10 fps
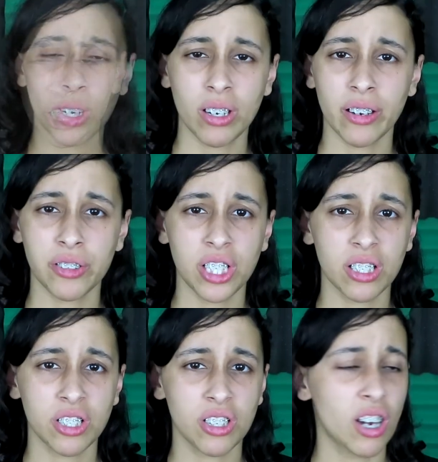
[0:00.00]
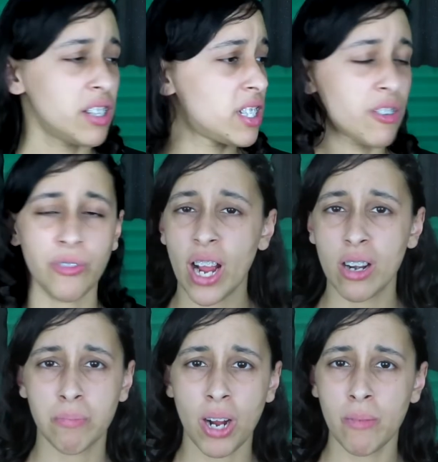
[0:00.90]
wondering if she should call the fire
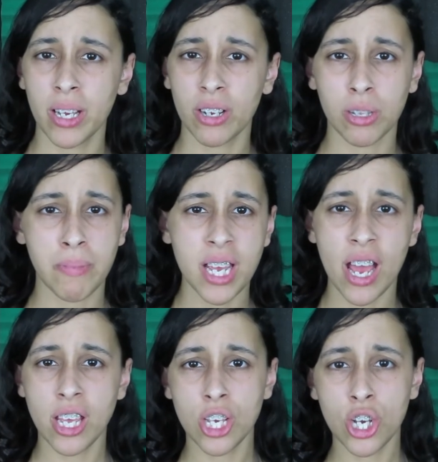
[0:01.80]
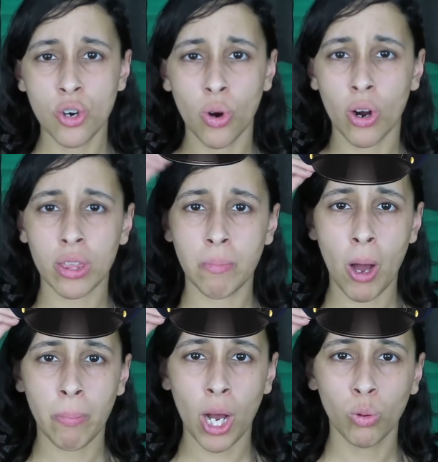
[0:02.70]
department or the BAU or the
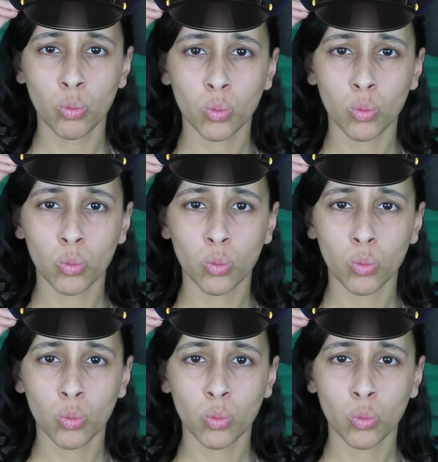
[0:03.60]
Popo.